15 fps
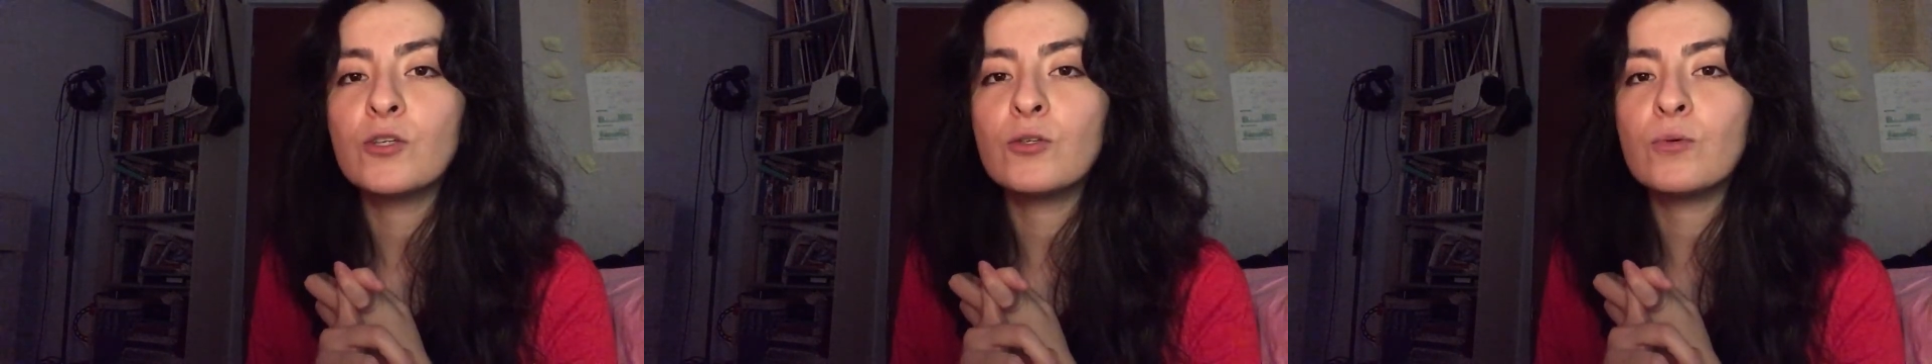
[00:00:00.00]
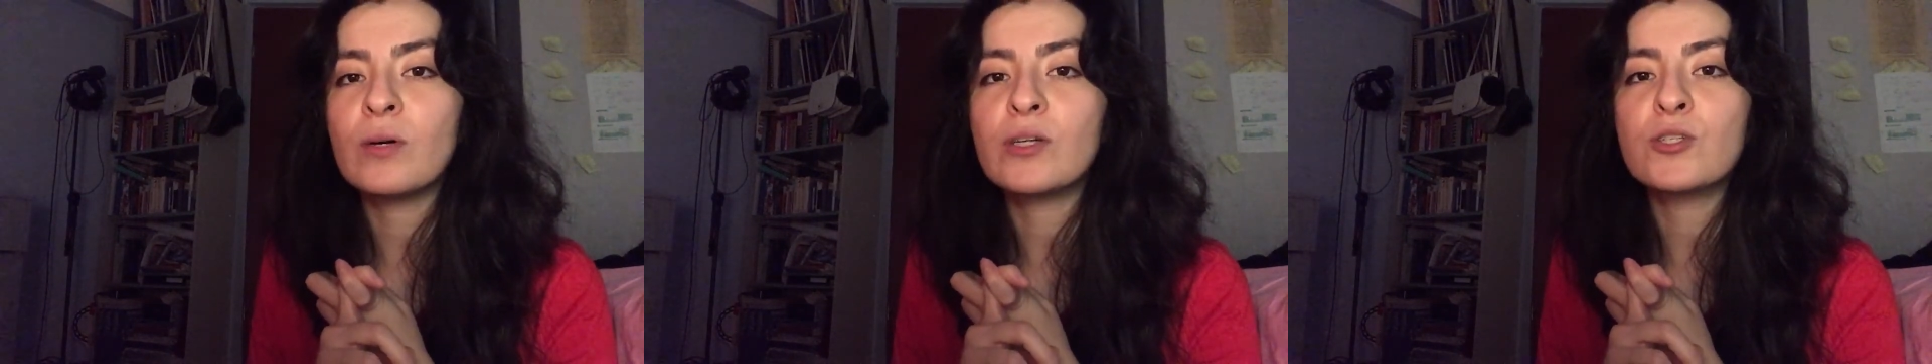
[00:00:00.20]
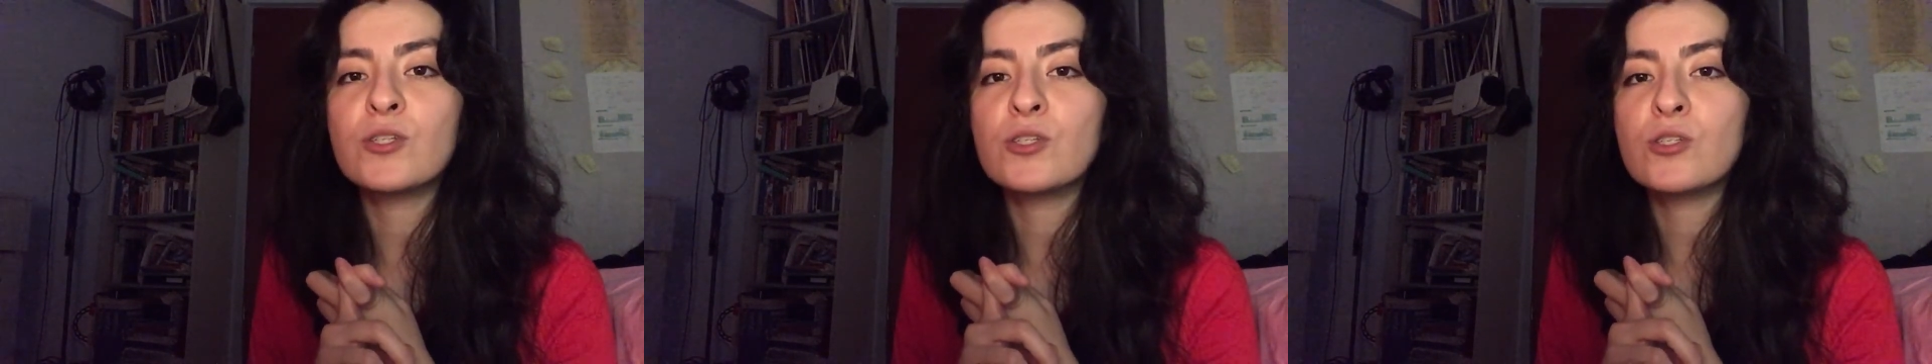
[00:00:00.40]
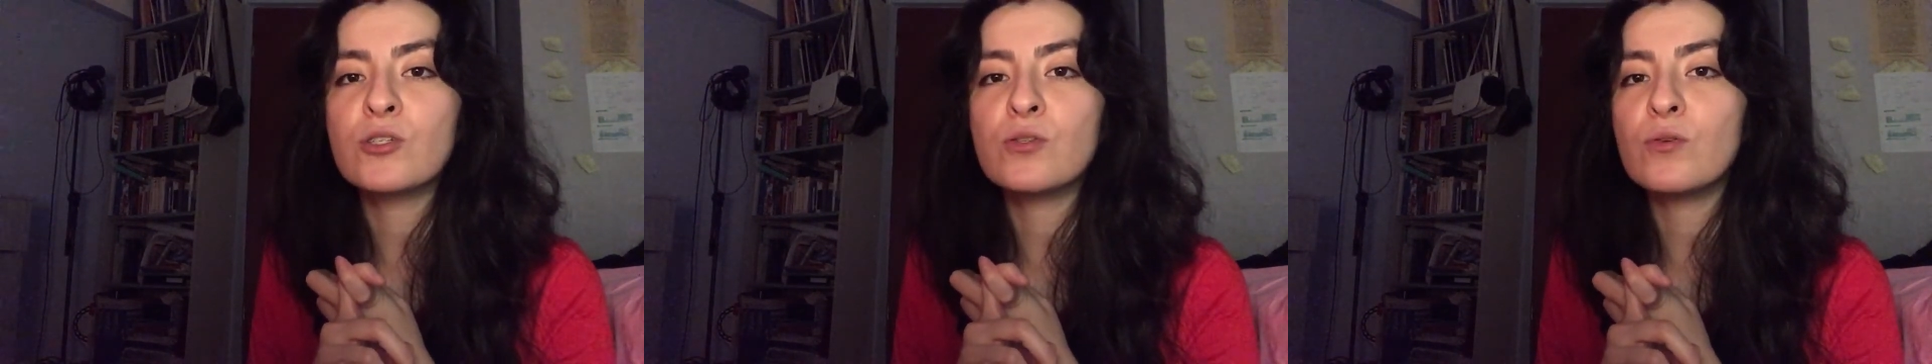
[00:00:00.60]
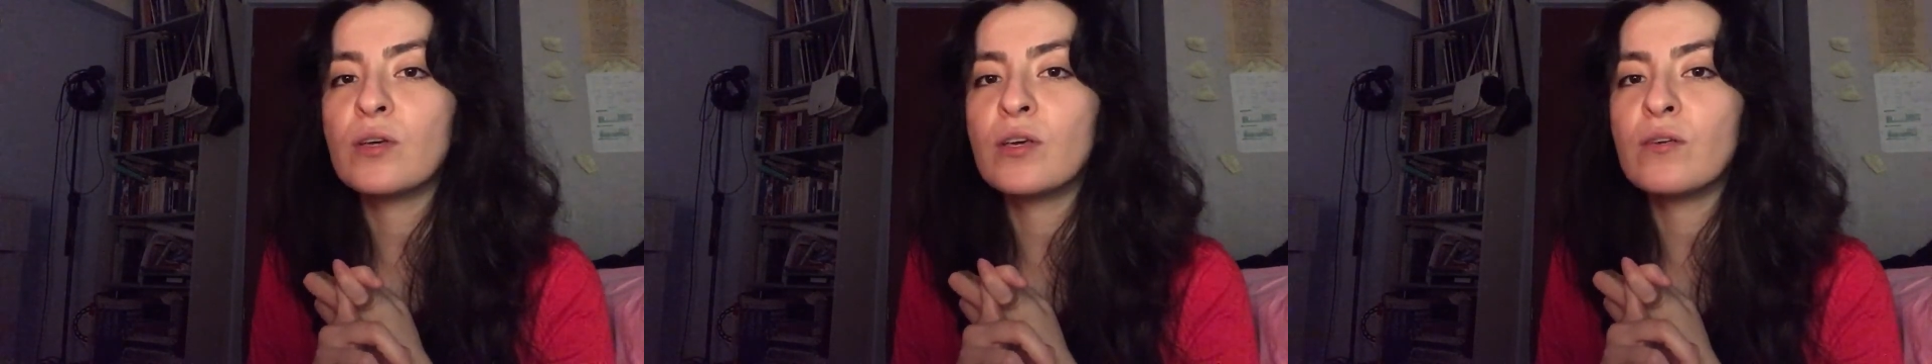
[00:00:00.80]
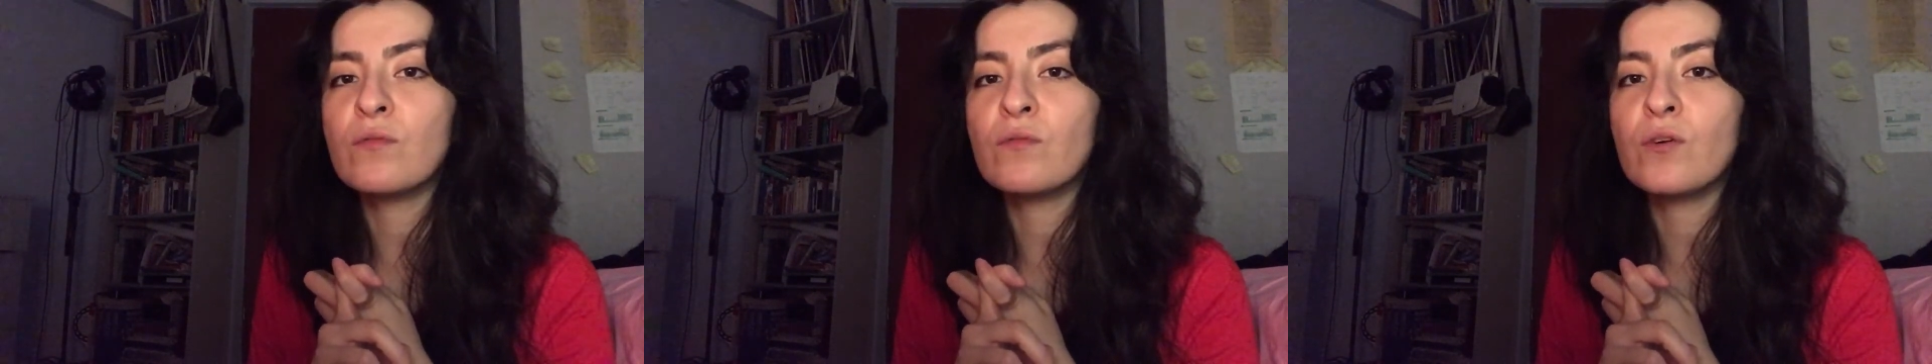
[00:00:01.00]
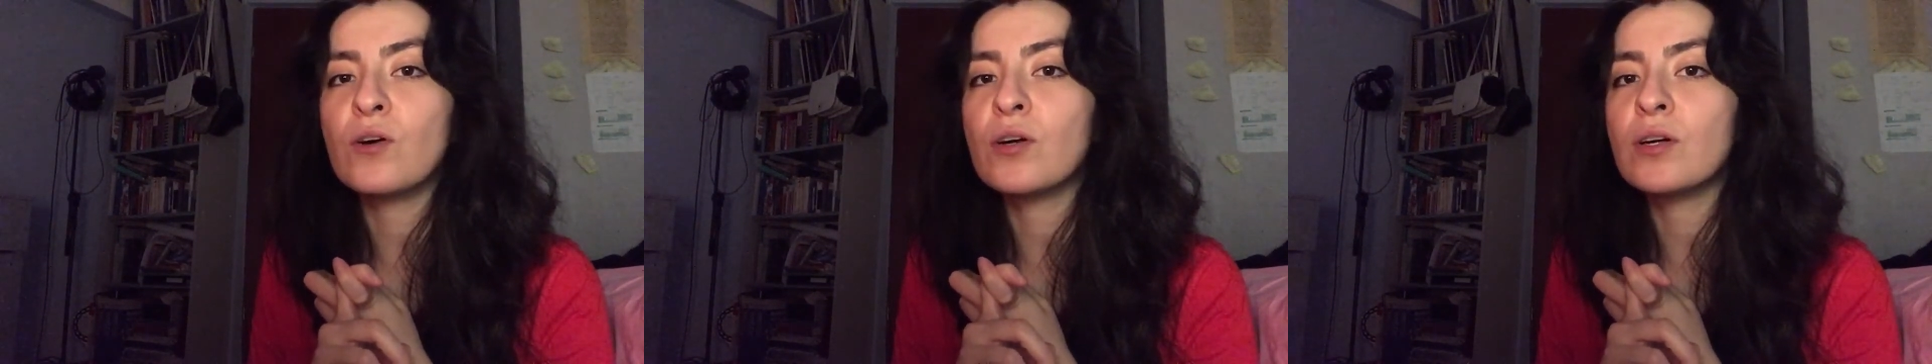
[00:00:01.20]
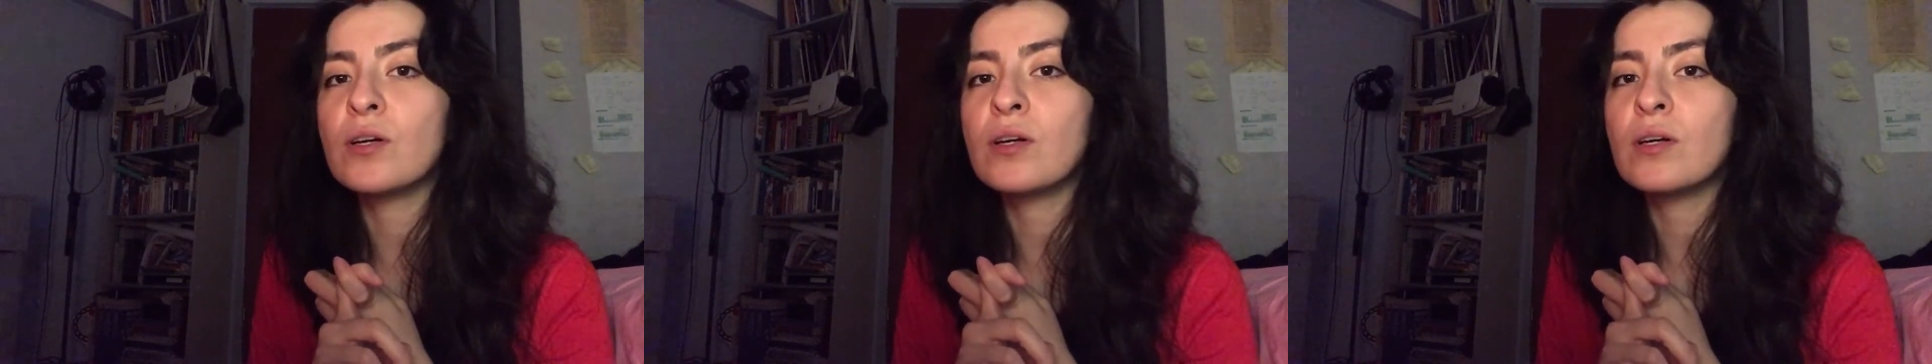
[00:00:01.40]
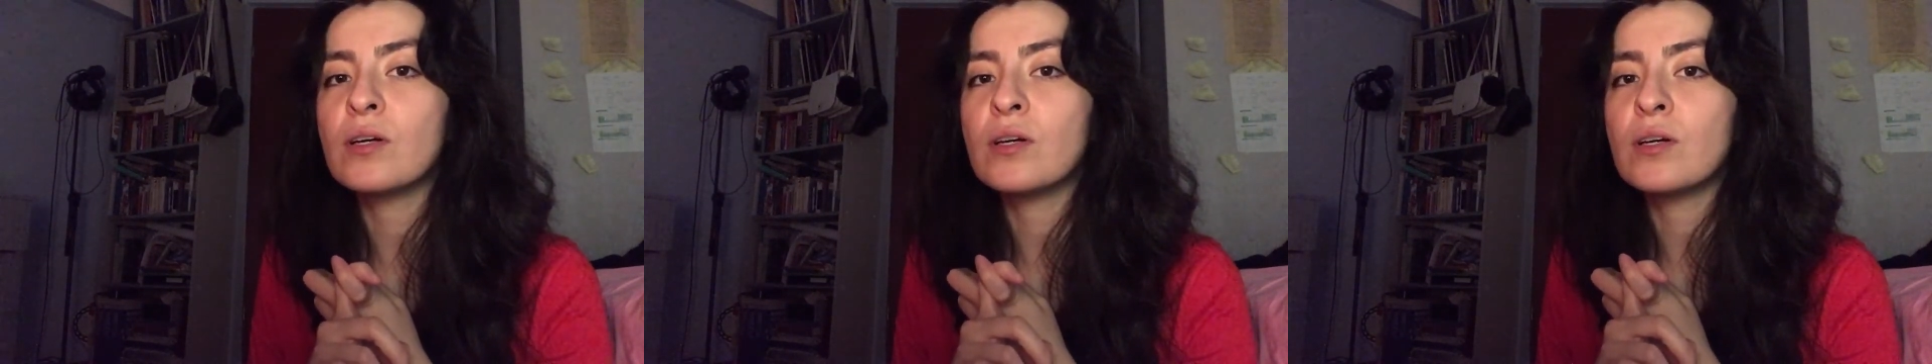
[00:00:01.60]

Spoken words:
You are just looking for